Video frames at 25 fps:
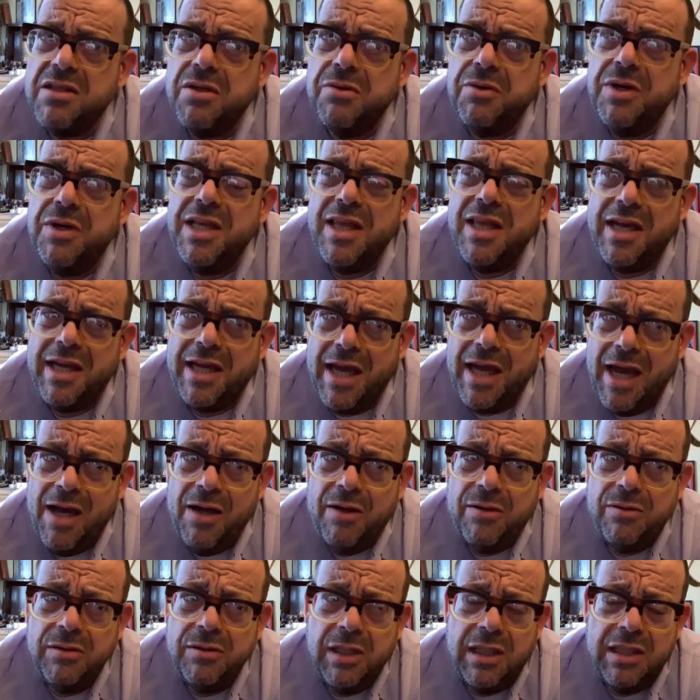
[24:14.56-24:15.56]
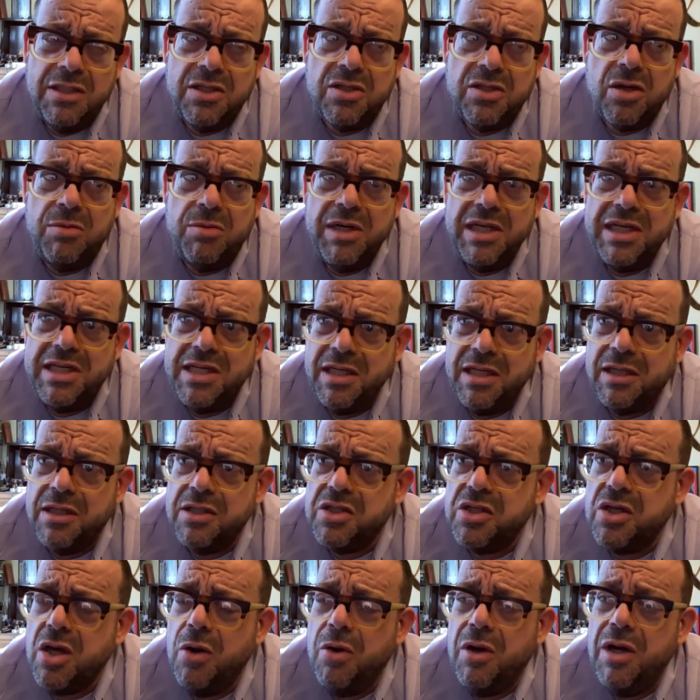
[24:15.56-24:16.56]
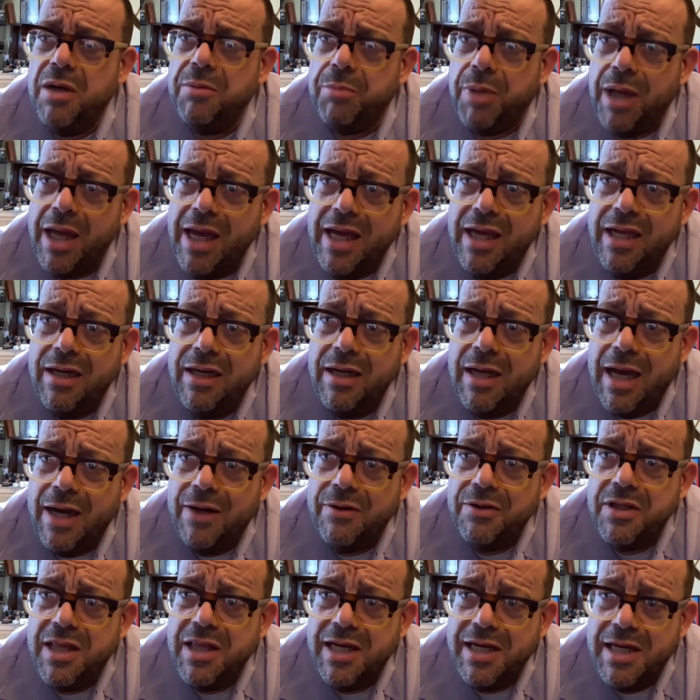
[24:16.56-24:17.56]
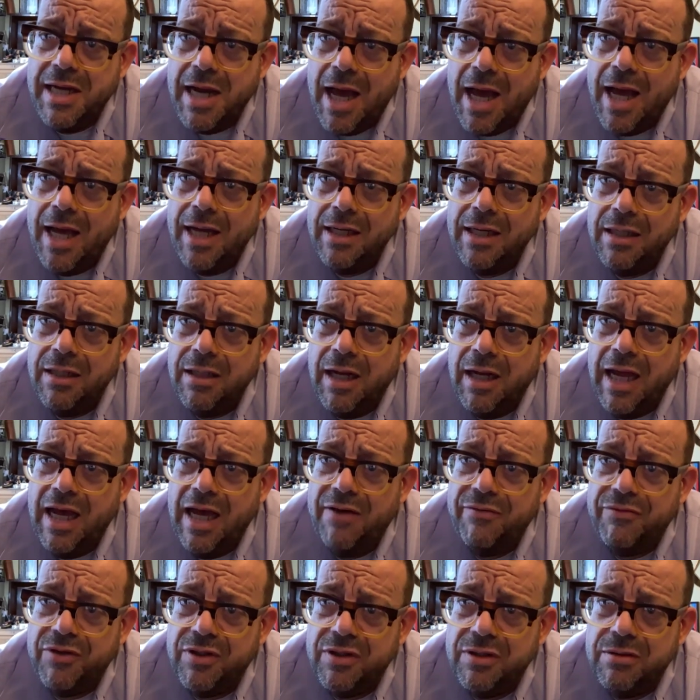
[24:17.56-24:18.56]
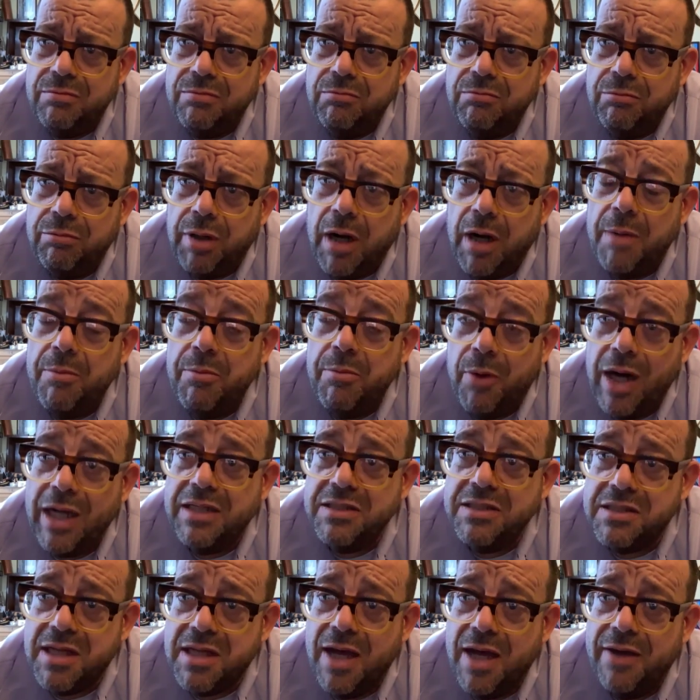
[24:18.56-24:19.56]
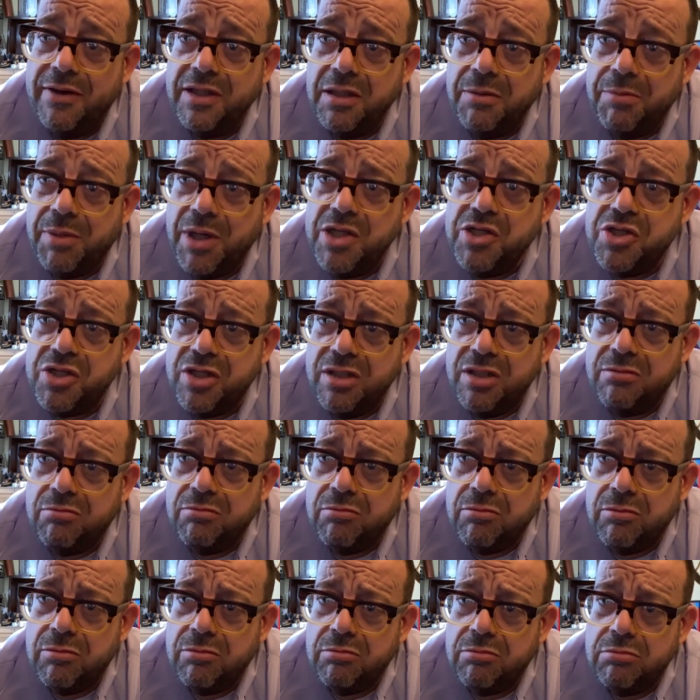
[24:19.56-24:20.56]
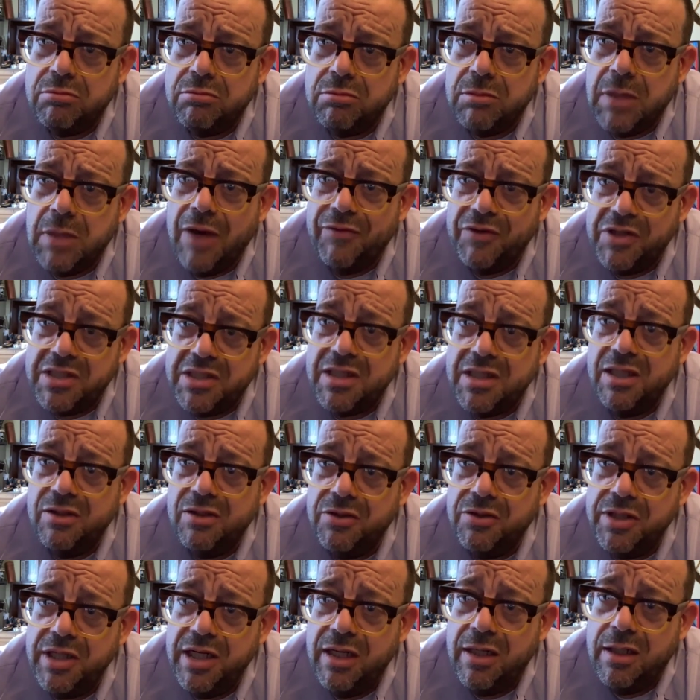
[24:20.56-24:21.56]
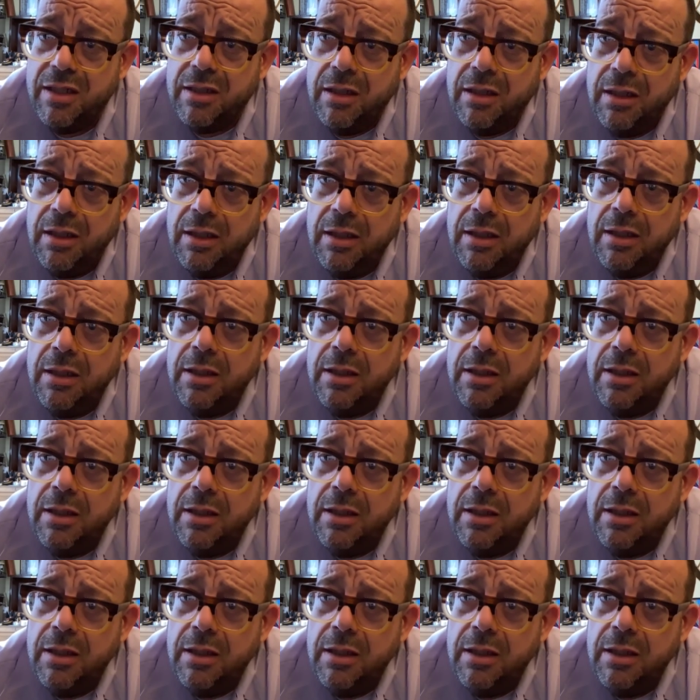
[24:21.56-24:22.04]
that's the way they count and so many tickets go unpaid, how do they not have a problem reconciling the budget every single year?